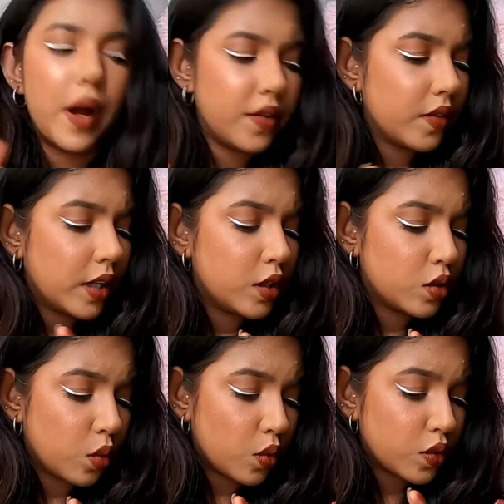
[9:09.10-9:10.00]
buttery,
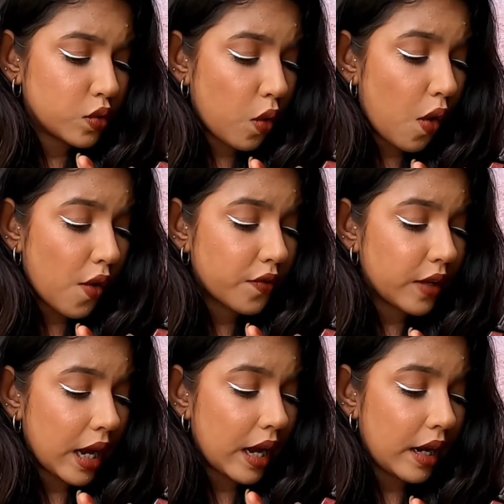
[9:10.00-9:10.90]
so
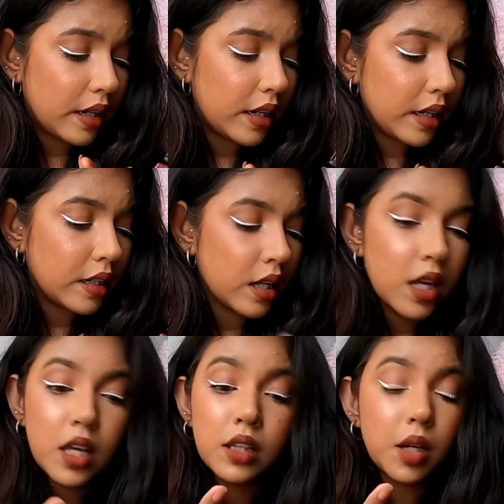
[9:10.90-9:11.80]
soft, and
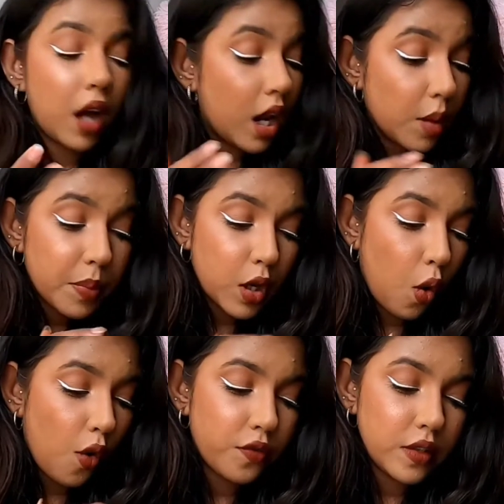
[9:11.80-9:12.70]
the color
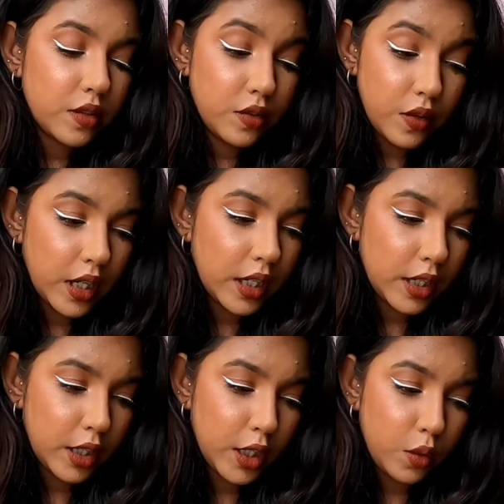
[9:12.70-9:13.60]
payoff is
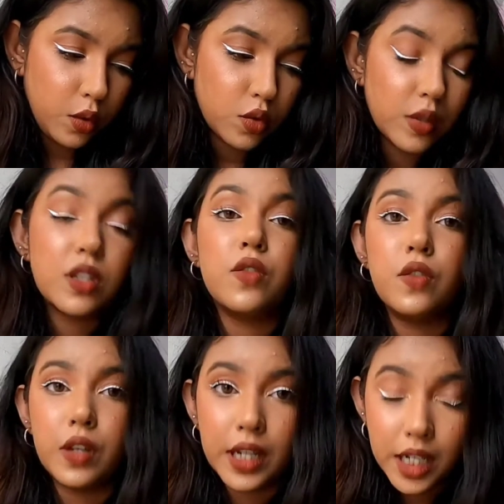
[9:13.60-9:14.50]
really good. So it's
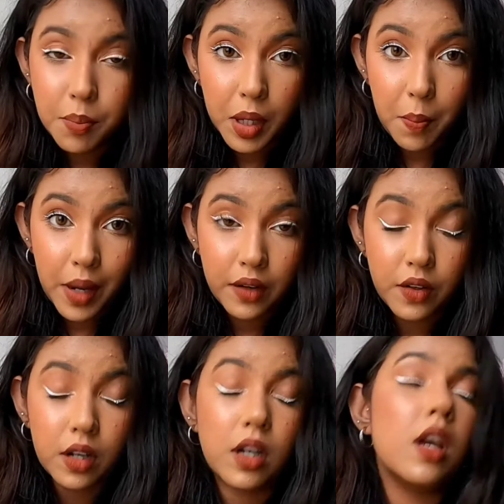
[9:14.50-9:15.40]
really
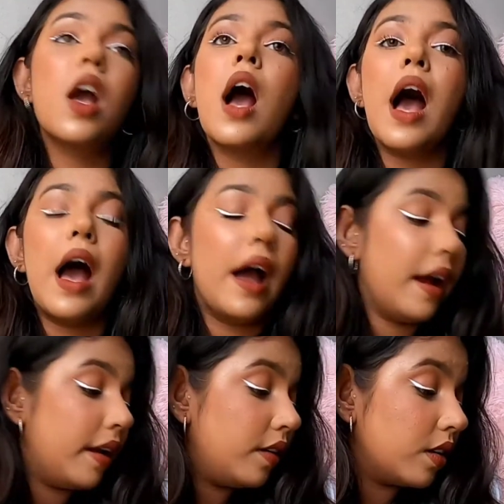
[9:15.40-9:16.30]
pigmented,
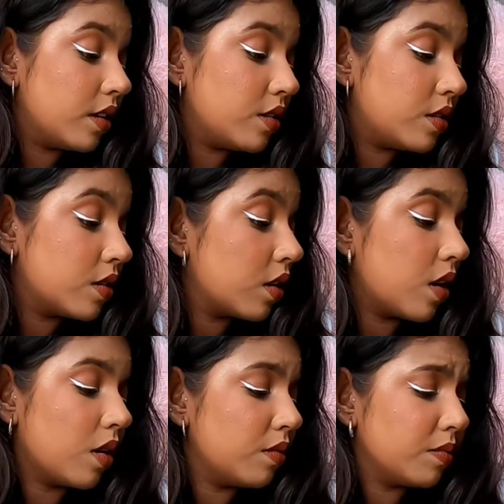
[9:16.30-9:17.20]
and it's
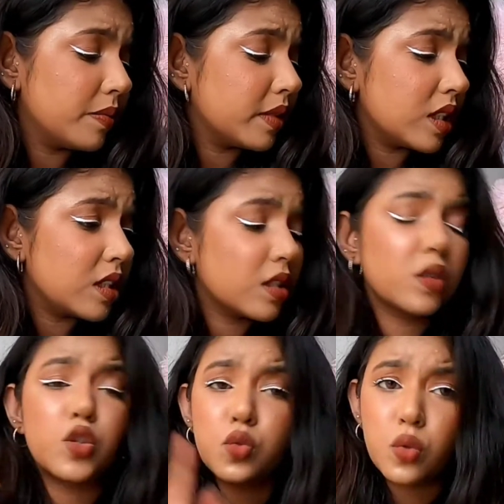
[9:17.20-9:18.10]

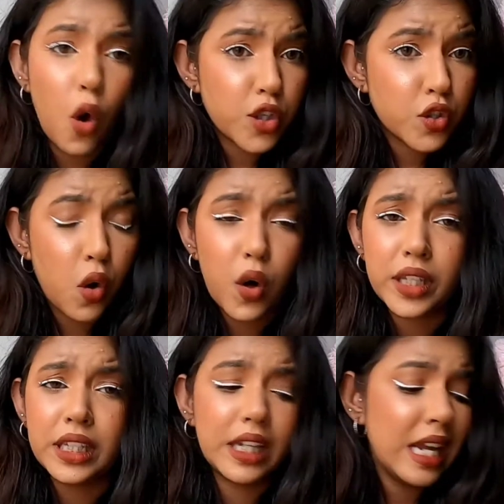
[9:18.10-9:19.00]
not
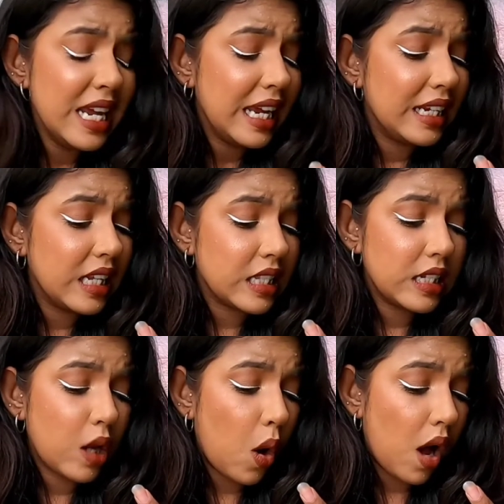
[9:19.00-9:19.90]
chalky. It
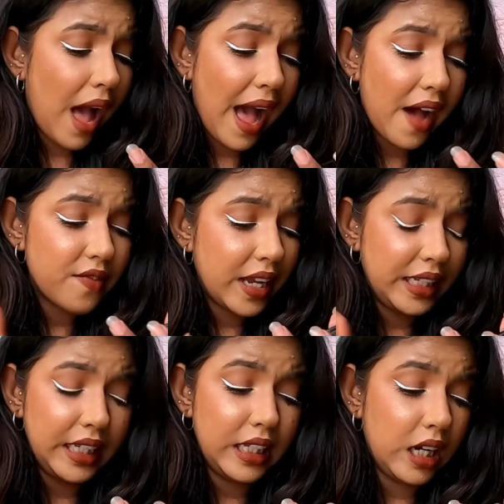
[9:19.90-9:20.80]
doesn't have
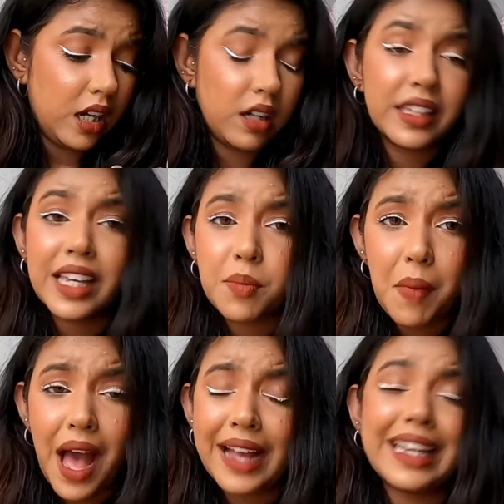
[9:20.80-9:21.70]
any
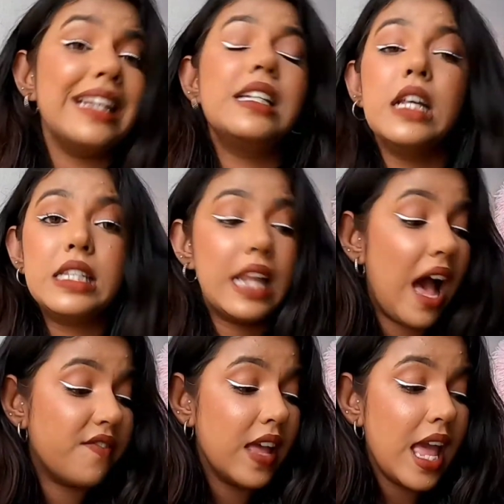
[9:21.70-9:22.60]
kickback. It doesn't
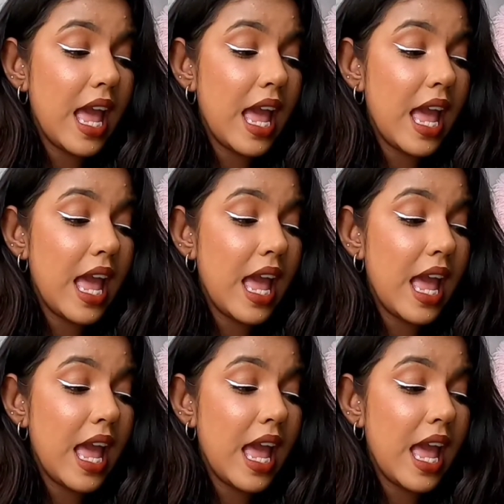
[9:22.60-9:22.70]
have